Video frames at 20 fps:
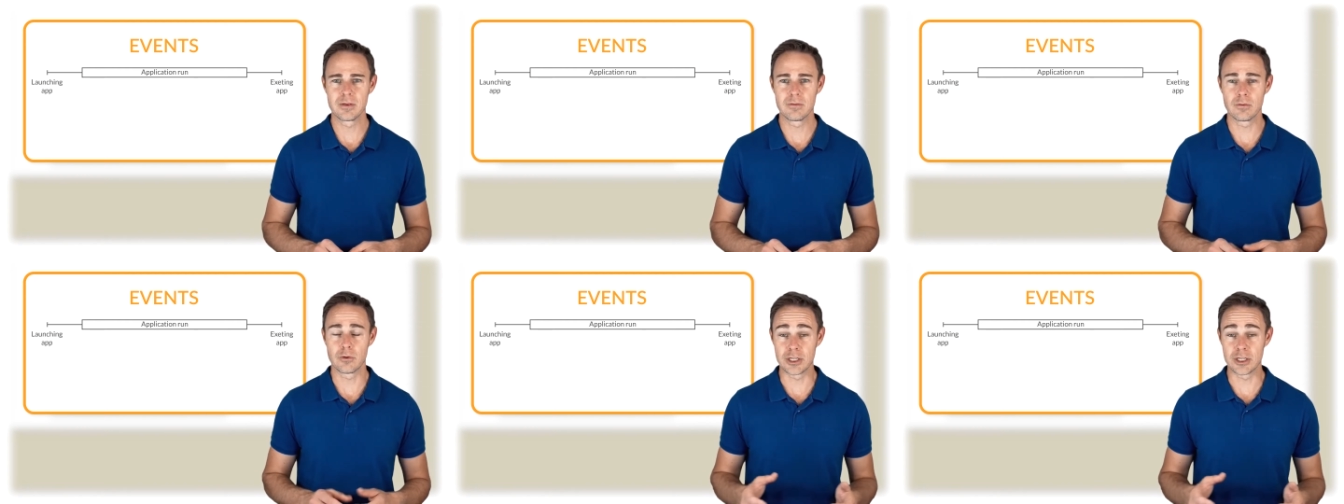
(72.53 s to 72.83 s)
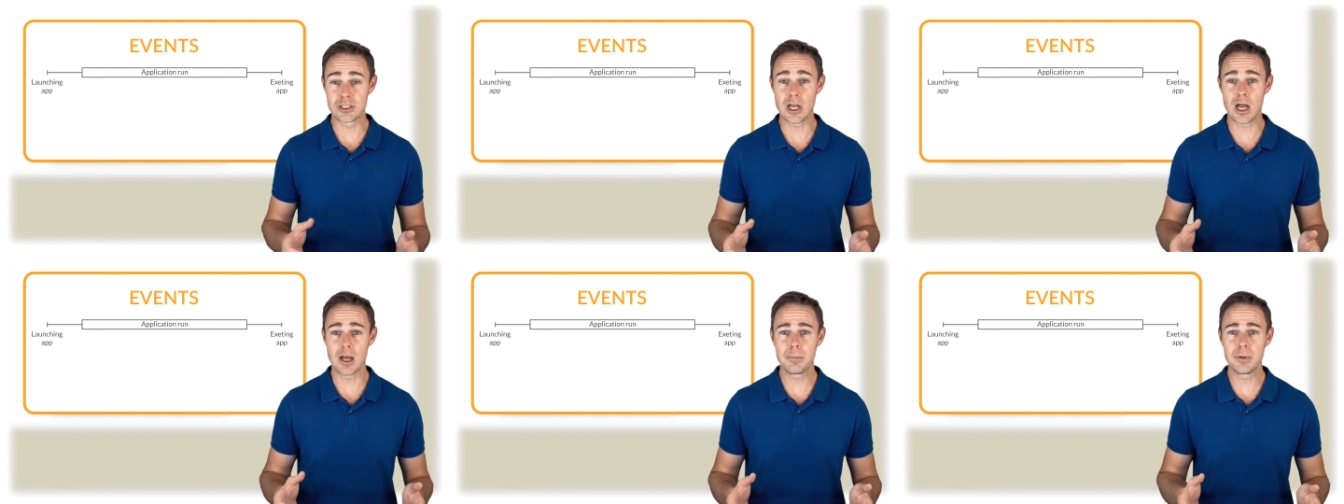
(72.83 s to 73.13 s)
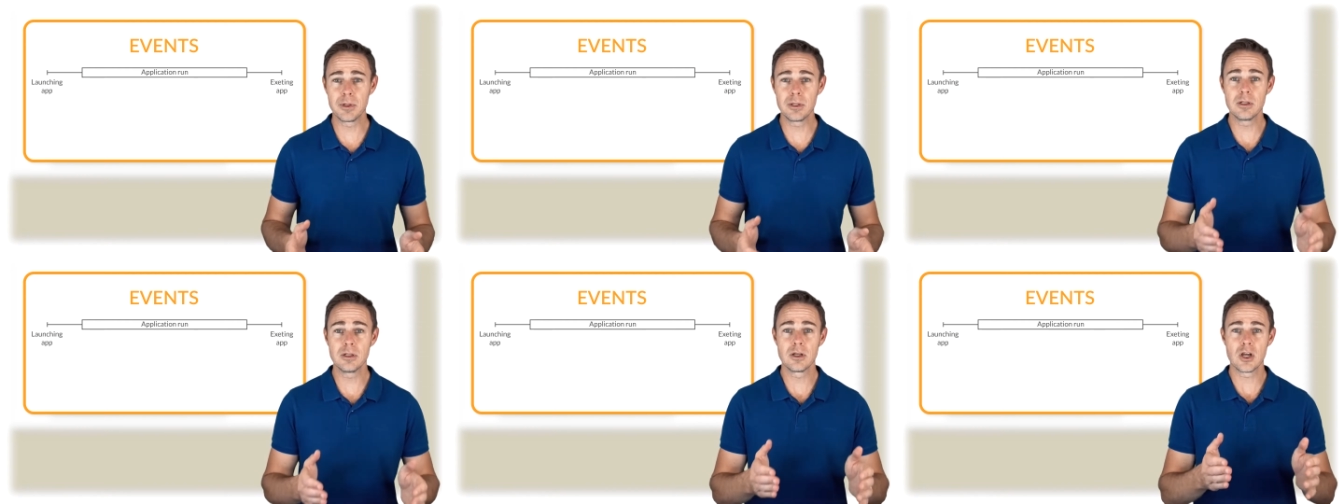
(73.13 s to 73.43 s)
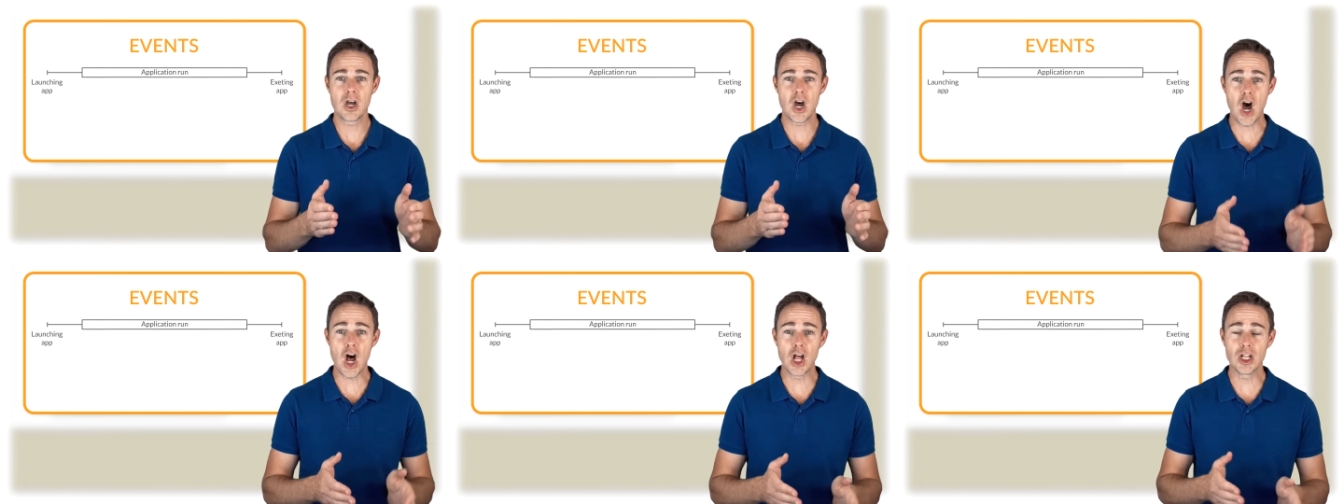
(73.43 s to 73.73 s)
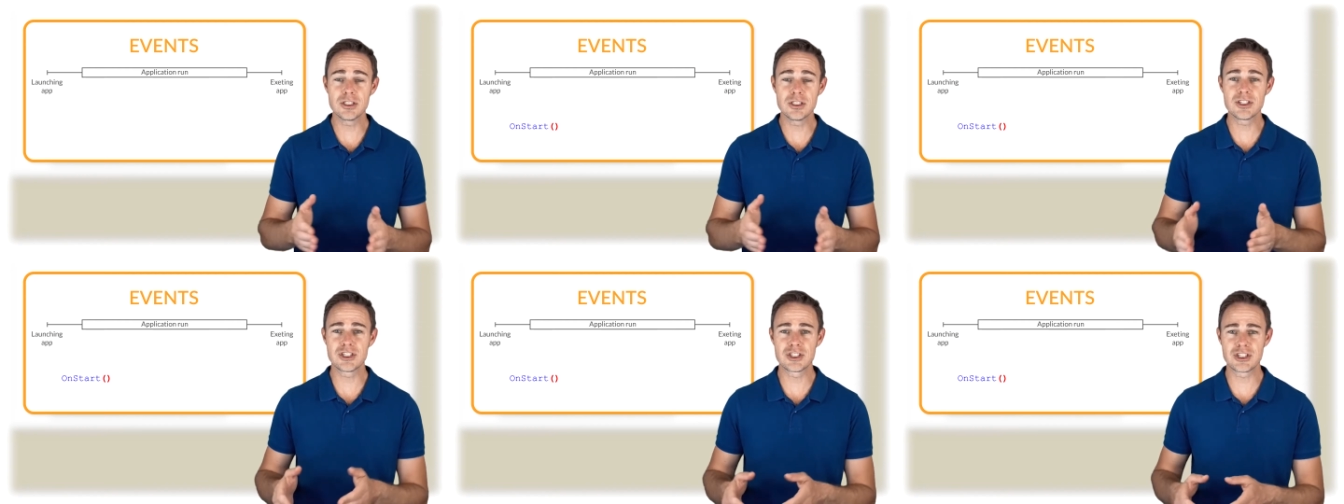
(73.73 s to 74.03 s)
For example,
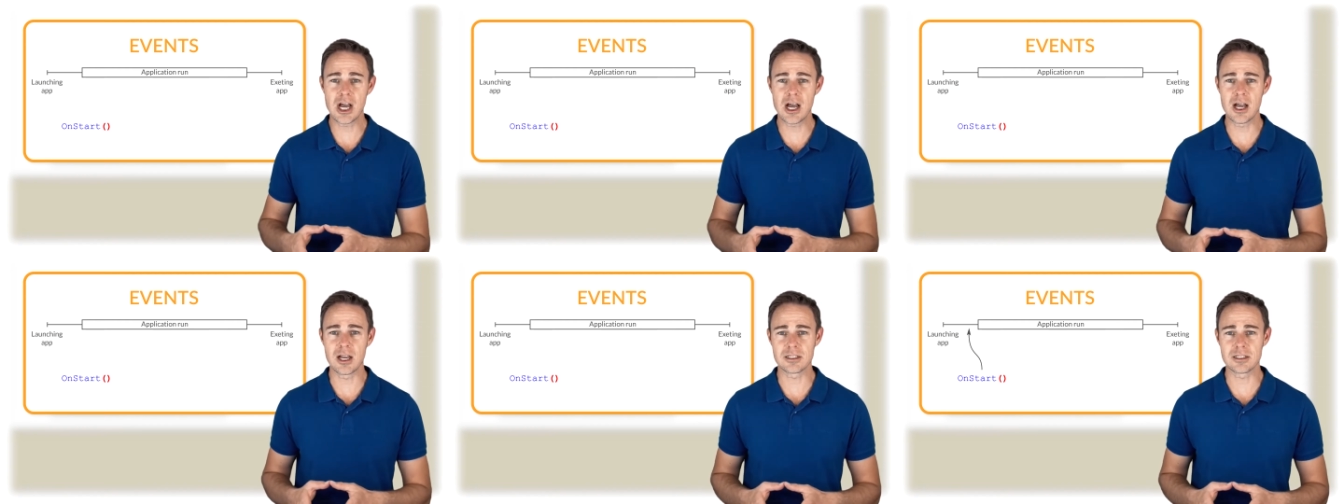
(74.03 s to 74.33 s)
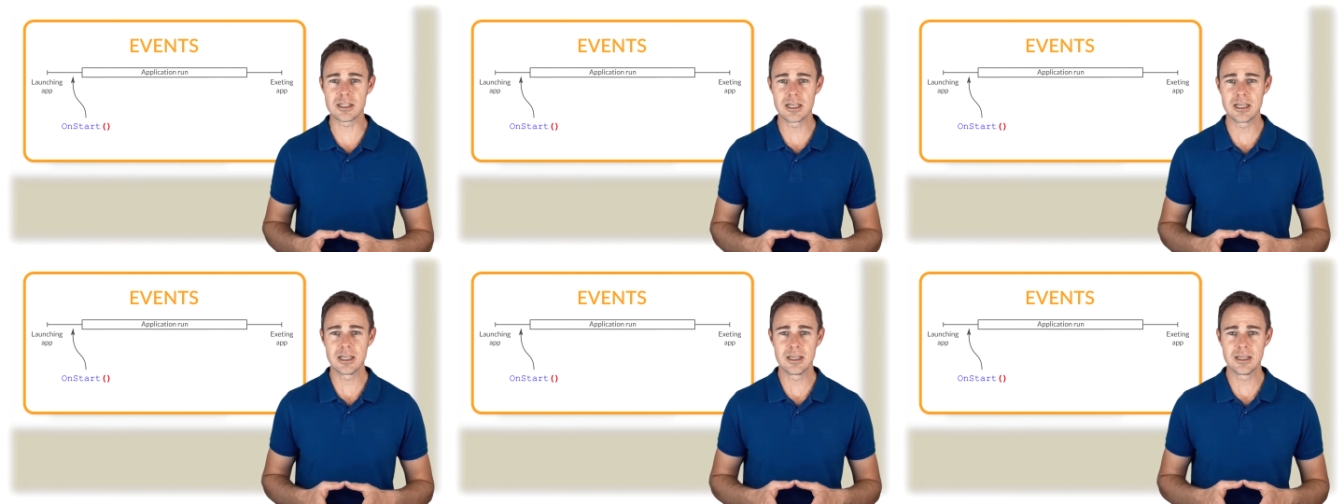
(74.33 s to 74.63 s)
on start.